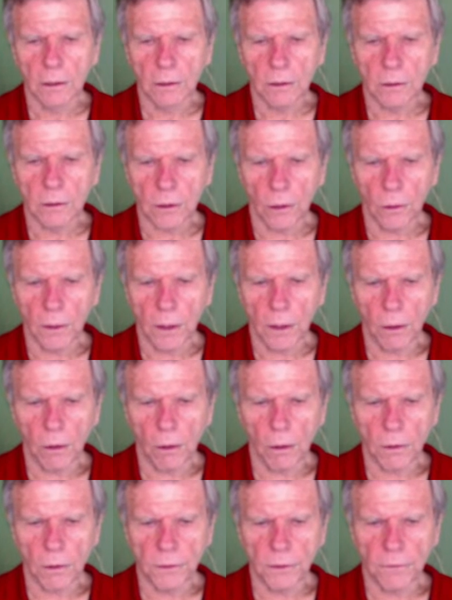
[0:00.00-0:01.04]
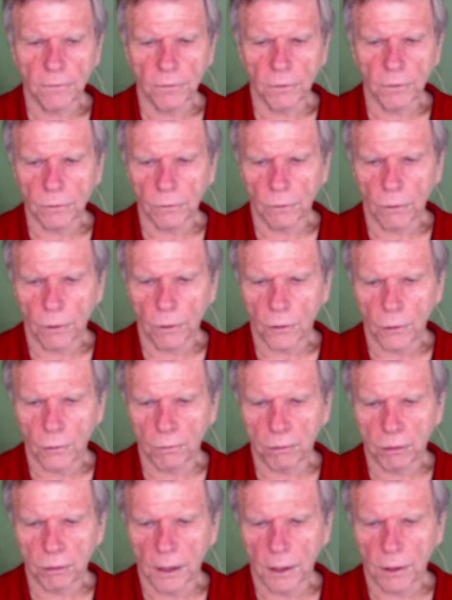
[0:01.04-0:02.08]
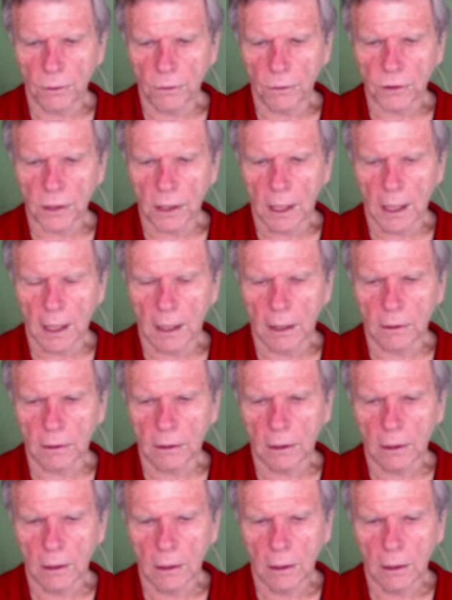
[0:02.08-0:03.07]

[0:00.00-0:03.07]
So here are the different Roku players and